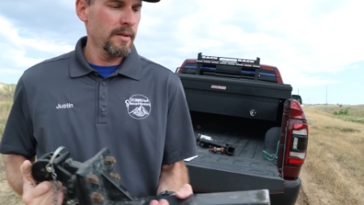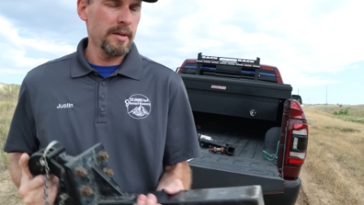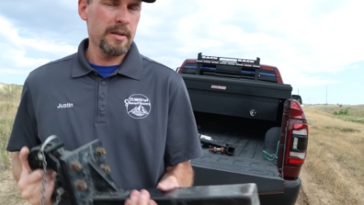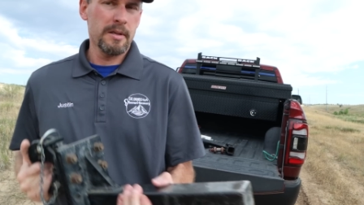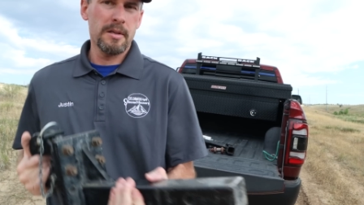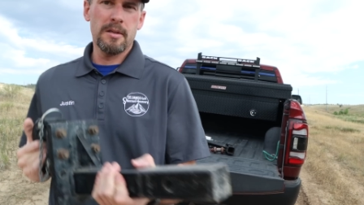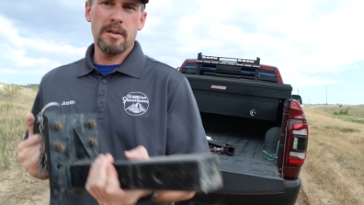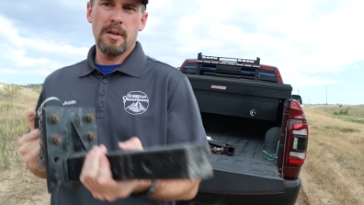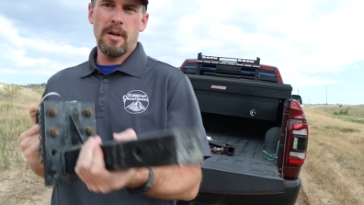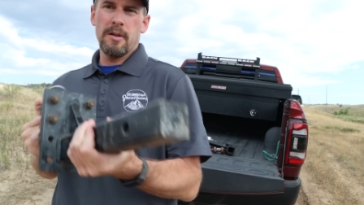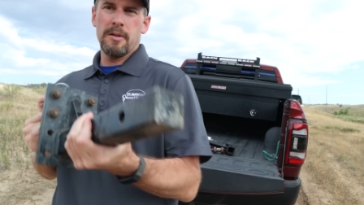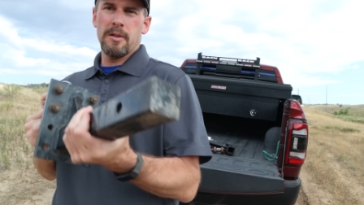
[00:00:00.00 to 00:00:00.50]

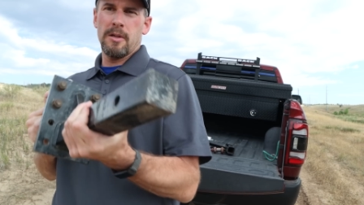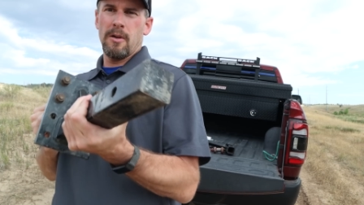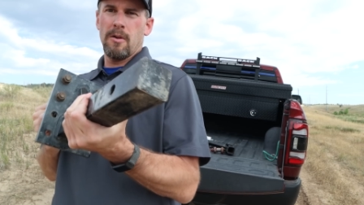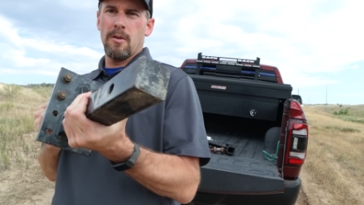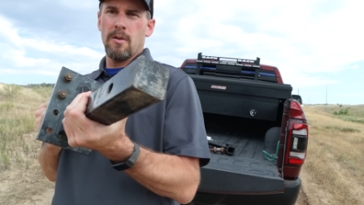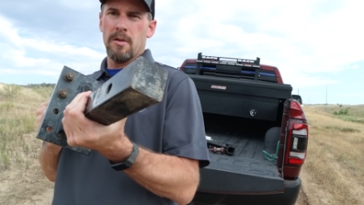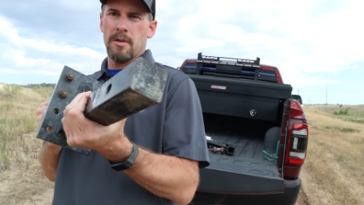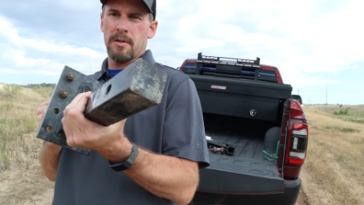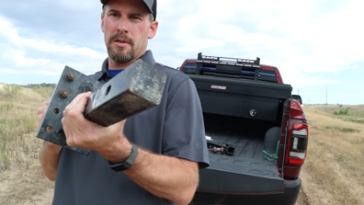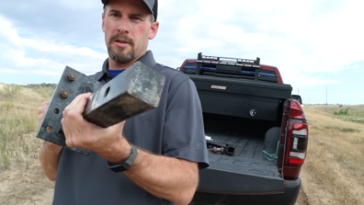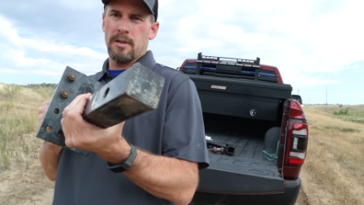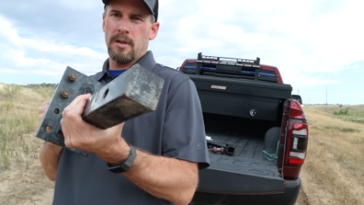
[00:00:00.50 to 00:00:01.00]
This is
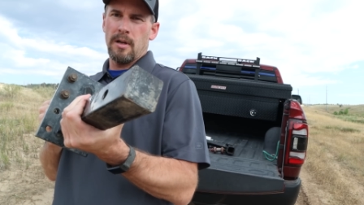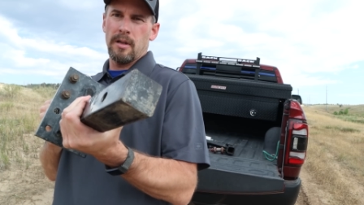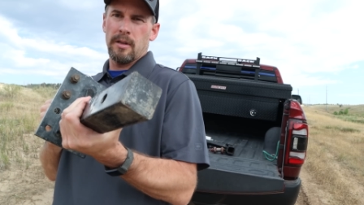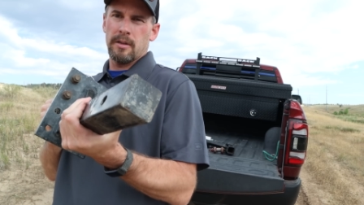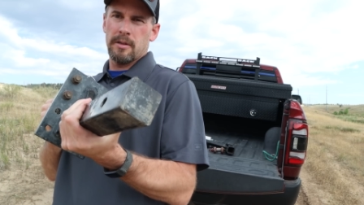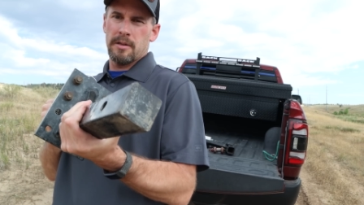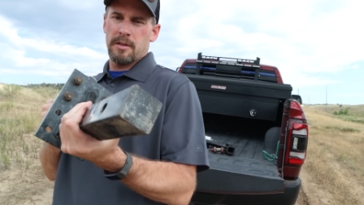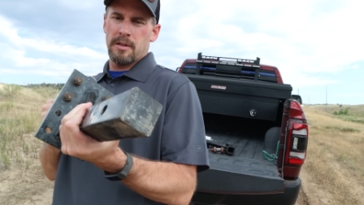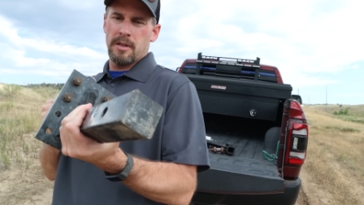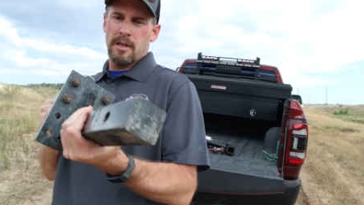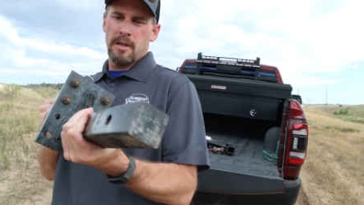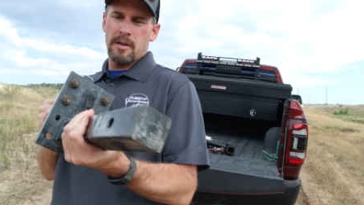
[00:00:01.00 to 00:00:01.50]
also
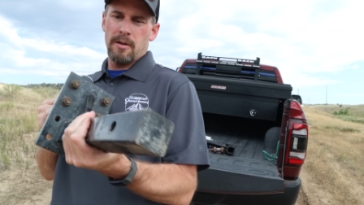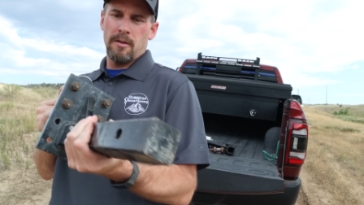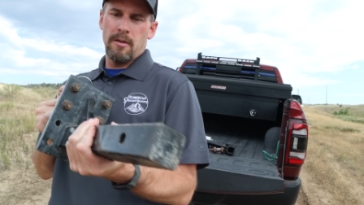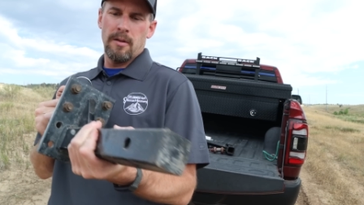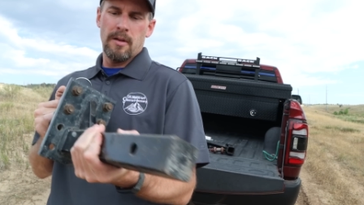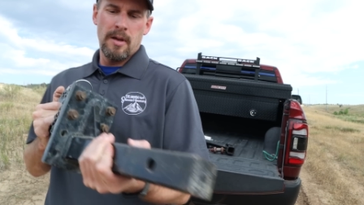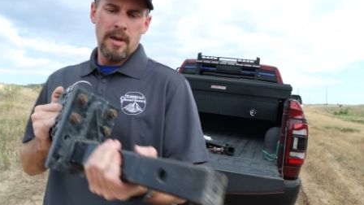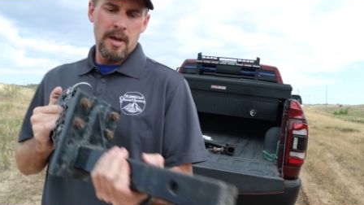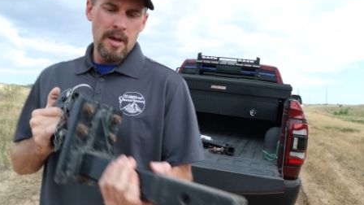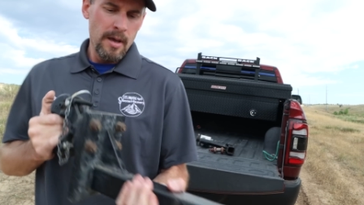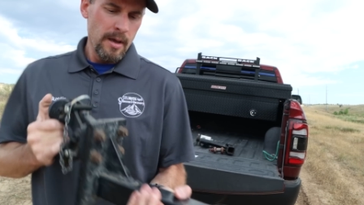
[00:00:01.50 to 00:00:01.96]
solid steel.